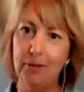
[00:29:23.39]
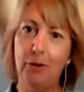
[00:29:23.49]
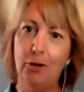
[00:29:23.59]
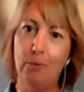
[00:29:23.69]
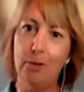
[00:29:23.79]

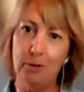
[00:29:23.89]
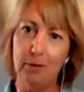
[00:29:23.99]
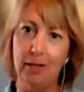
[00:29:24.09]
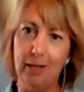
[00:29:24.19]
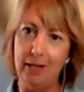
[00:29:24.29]
home and
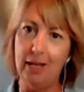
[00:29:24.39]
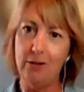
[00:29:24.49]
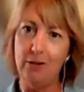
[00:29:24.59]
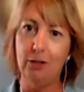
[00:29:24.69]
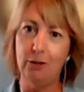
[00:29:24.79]
then
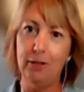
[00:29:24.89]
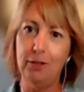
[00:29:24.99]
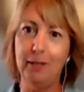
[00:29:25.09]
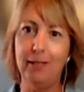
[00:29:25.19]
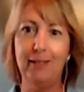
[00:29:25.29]
you go
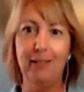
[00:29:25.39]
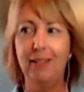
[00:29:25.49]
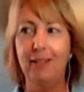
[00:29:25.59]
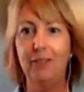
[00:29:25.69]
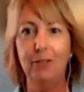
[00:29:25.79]
into it,
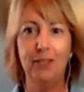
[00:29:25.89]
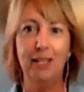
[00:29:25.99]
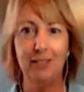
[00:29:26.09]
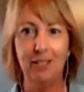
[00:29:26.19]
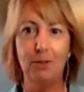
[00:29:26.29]
there's
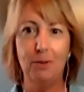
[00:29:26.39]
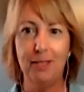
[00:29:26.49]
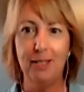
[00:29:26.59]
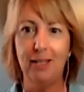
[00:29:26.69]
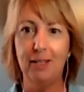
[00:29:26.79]
things that you
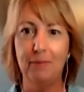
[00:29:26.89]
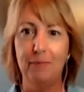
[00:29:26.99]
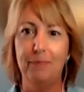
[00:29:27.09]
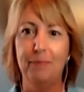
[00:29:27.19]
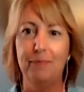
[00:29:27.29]
see
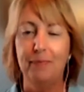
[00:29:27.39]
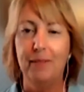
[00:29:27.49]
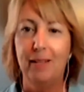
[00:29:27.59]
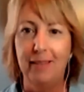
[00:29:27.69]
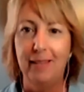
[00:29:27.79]

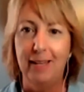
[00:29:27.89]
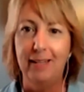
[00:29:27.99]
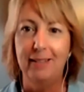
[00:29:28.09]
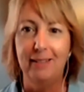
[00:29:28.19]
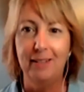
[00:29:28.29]

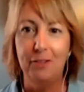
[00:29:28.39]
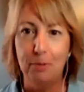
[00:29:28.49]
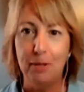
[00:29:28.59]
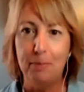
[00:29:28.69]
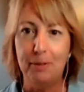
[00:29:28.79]
that other
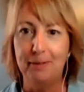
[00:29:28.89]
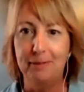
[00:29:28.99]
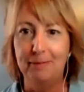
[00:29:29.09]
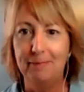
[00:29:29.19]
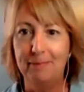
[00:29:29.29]

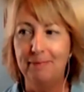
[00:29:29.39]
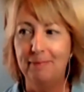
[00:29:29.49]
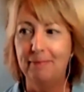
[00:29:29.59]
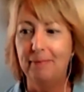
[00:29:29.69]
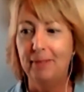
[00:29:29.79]
people
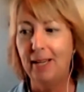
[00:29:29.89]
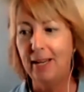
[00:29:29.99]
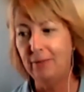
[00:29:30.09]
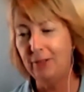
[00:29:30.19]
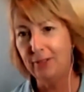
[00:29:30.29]

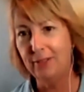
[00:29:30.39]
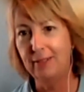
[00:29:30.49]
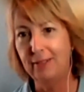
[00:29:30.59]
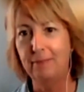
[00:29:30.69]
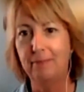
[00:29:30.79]
kind of
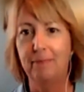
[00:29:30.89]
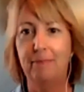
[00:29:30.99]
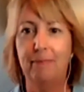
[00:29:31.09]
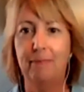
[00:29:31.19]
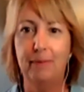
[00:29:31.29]
just
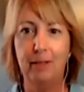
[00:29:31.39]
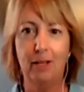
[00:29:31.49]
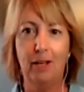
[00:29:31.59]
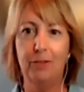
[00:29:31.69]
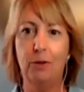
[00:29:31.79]

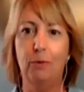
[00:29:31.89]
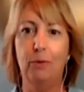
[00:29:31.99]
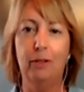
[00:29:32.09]
gloss over, or